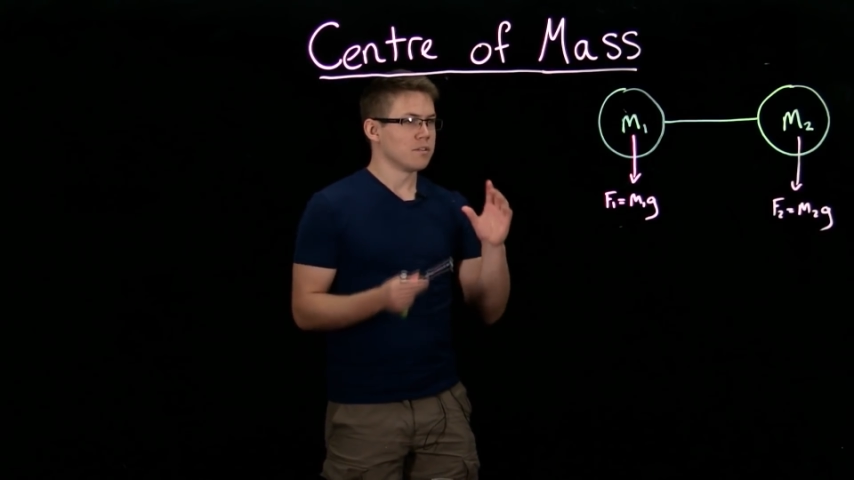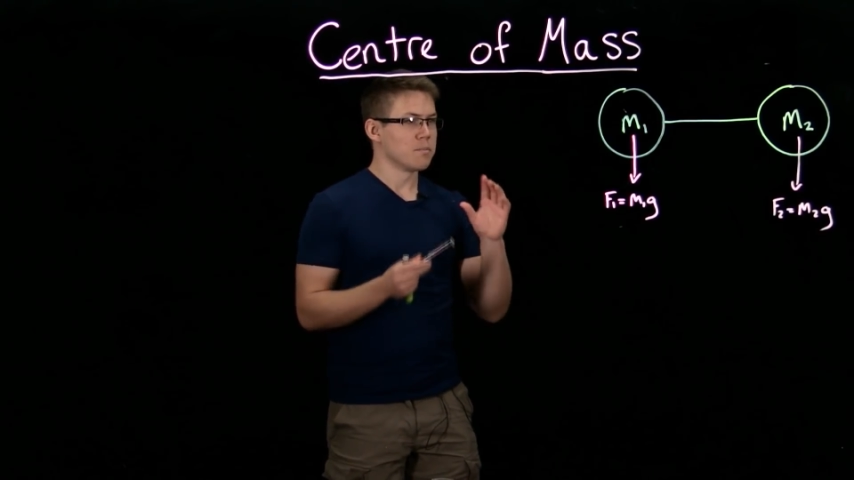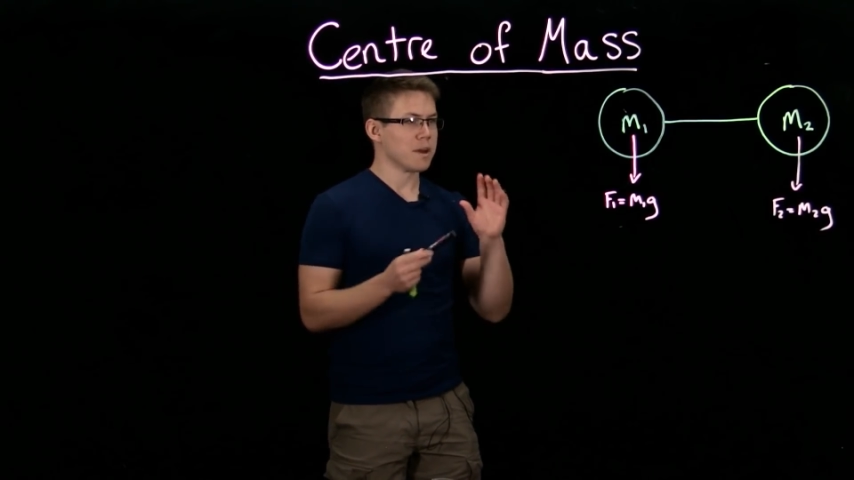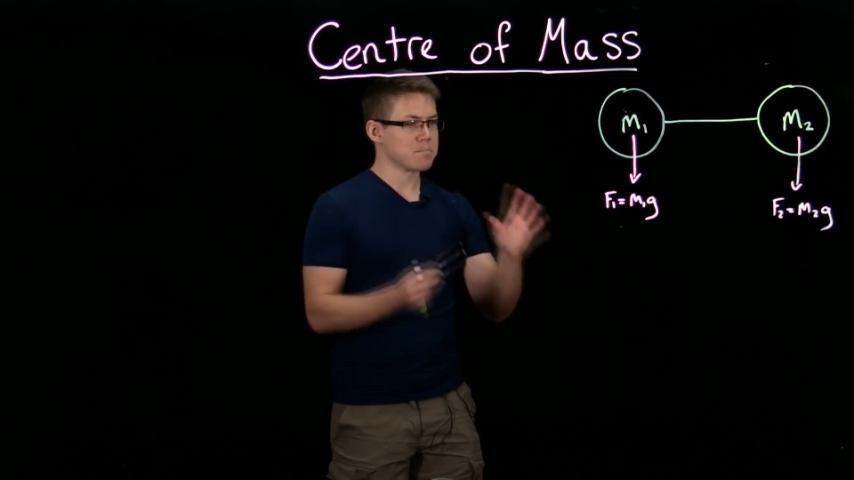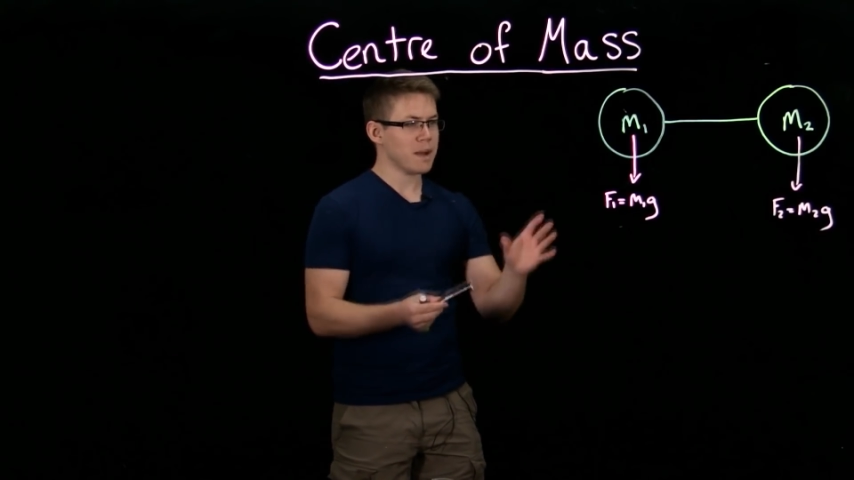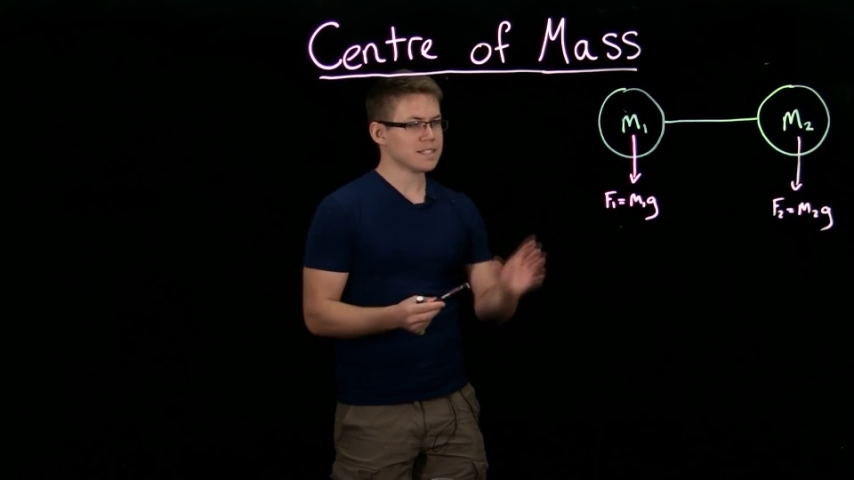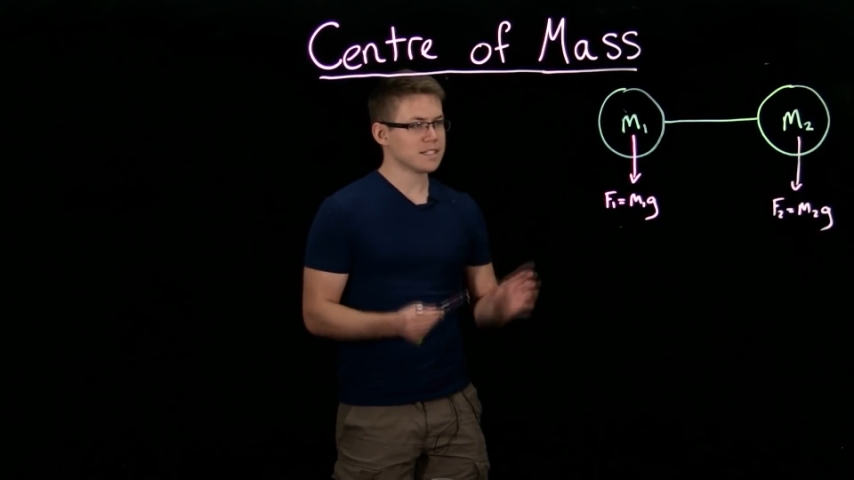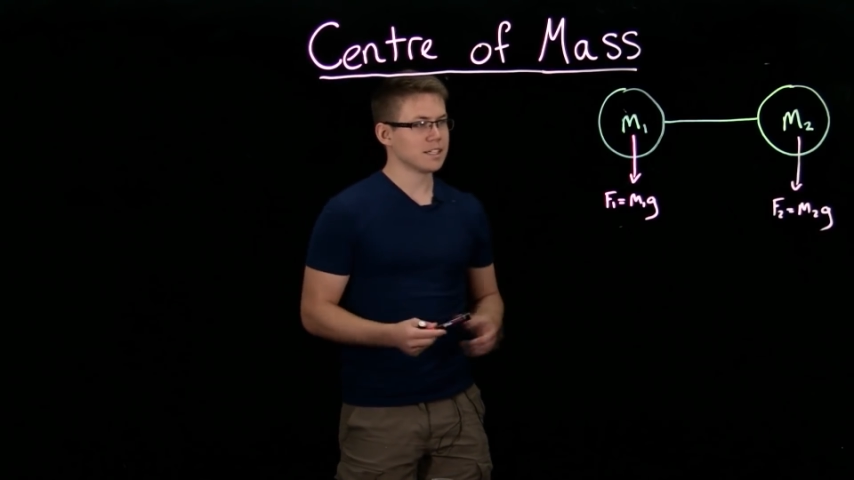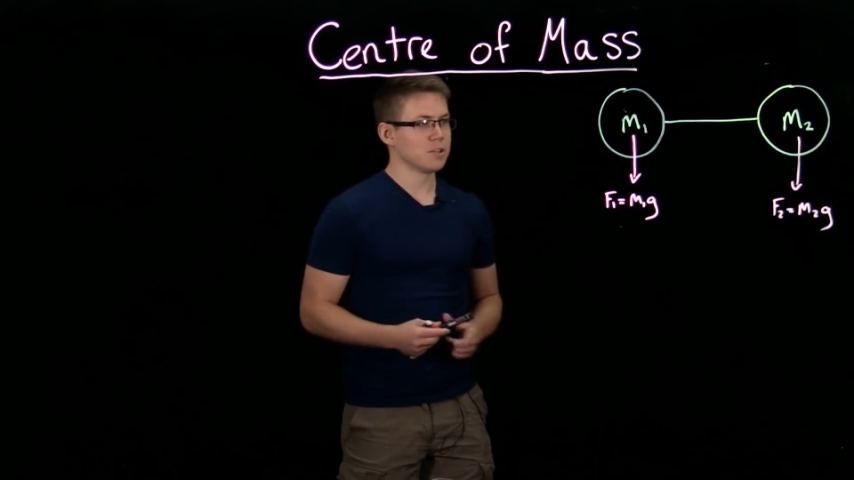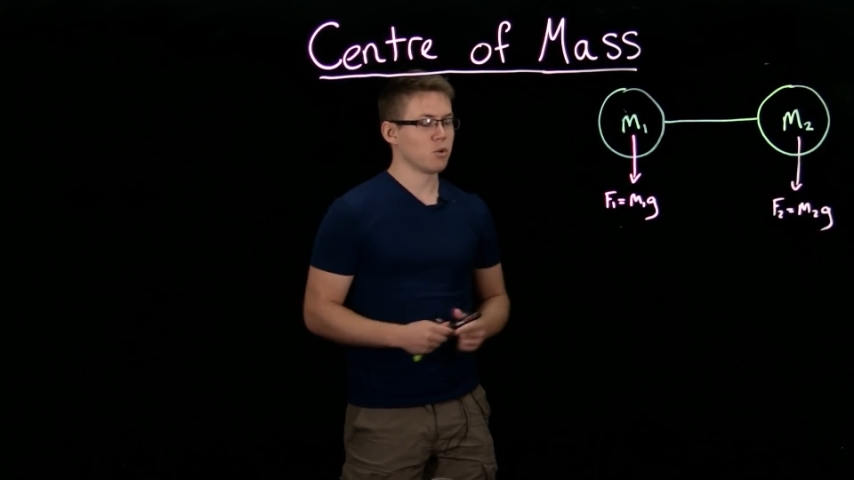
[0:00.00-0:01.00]

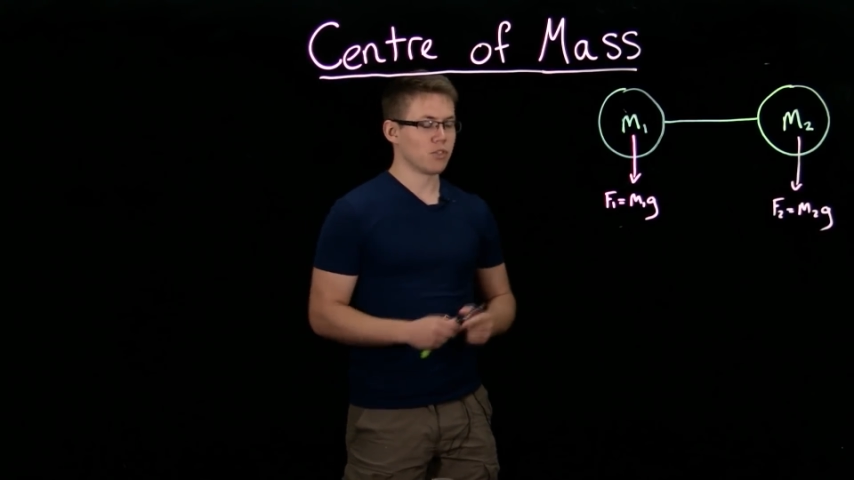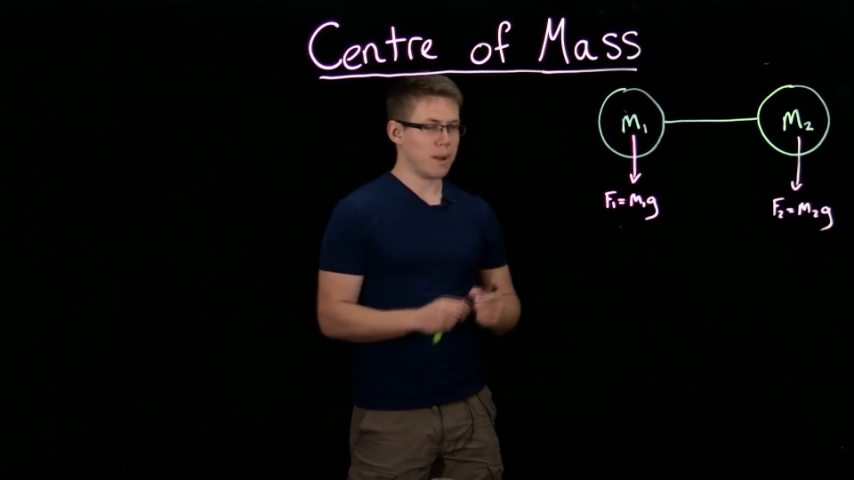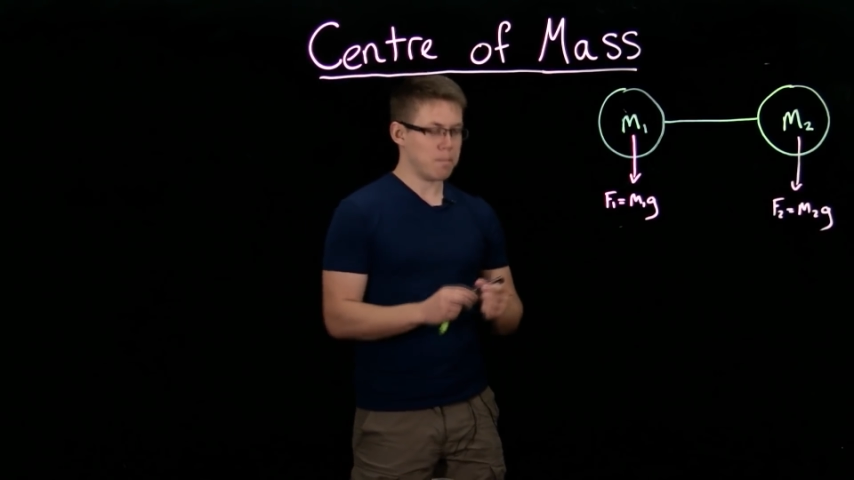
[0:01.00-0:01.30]
Mathematically, what that